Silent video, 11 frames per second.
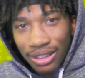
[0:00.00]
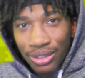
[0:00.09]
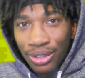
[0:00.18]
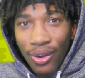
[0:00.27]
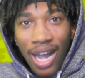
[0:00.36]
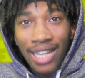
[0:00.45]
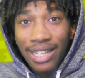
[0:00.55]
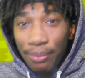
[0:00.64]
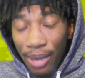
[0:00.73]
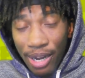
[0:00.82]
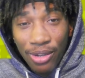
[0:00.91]
You know, I
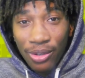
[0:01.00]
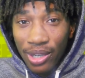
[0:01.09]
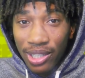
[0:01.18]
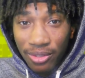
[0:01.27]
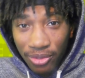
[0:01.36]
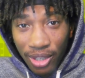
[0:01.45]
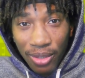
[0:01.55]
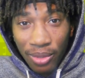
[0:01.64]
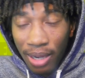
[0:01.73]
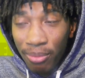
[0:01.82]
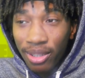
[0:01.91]
get paranoid as fuck
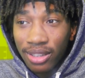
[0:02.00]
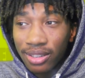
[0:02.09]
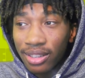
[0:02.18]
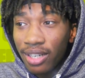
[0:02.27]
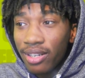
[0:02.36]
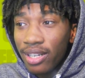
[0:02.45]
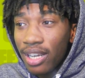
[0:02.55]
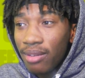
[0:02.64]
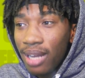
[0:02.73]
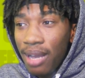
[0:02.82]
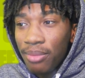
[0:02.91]
when I play a scary
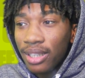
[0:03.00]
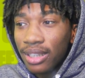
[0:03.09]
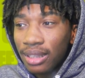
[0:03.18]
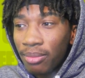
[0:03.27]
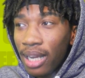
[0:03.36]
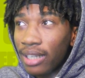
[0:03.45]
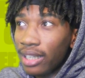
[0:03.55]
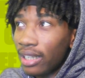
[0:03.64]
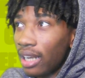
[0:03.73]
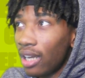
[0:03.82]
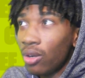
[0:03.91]
game. Not because I'm like
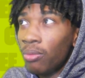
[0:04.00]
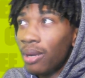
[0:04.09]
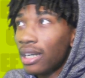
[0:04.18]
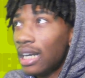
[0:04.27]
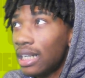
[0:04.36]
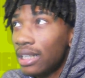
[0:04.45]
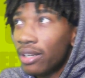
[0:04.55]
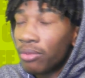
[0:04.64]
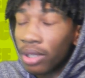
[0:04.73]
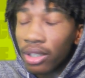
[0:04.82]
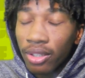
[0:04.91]
thinking like, oh my god, they're
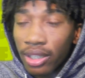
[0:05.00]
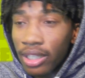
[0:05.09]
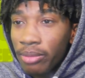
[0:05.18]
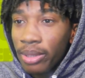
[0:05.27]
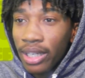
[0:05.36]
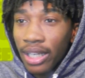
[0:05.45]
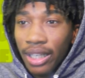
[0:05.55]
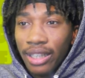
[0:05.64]
really gonna get me.